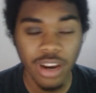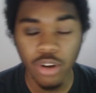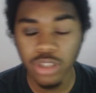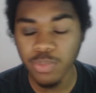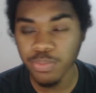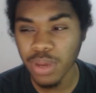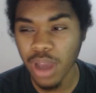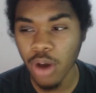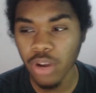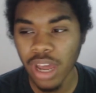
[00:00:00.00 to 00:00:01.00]
I know it's a
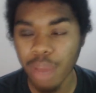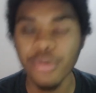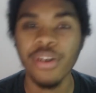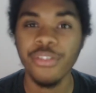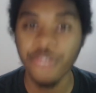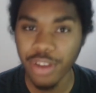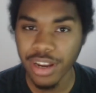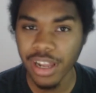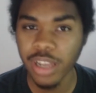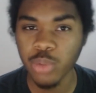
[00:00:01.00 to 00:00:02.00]
bit out there, but
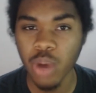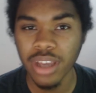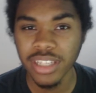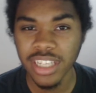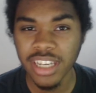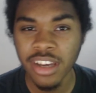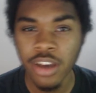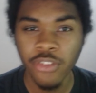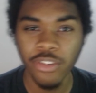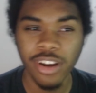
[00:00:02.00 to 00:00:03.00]
3-0 is what I see,
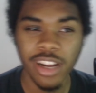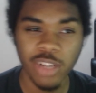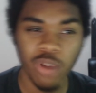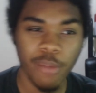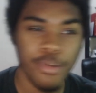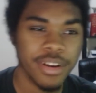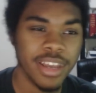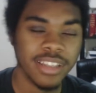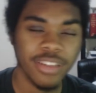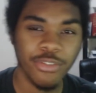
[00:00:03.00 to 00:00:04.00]
3-0 is what I
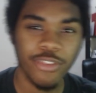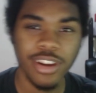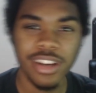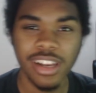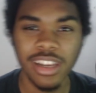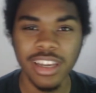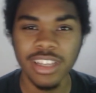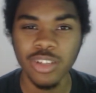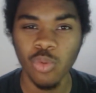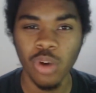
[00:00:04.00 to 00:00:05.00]
predict, and 3-0
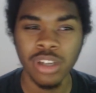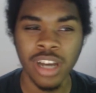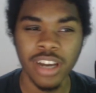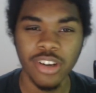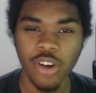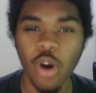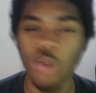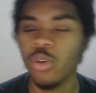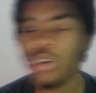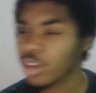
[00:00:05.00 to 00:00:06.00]
is what I
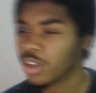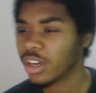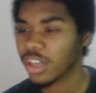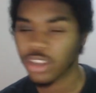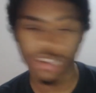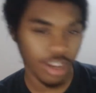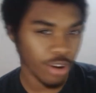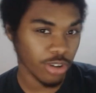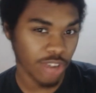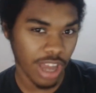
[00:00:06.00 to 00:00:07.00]
know, because I
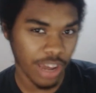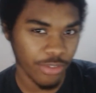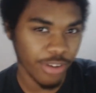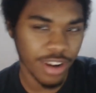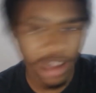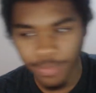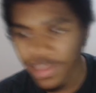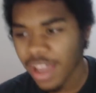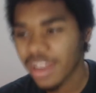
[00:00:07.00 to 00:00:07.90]
know it's going to end 3-0.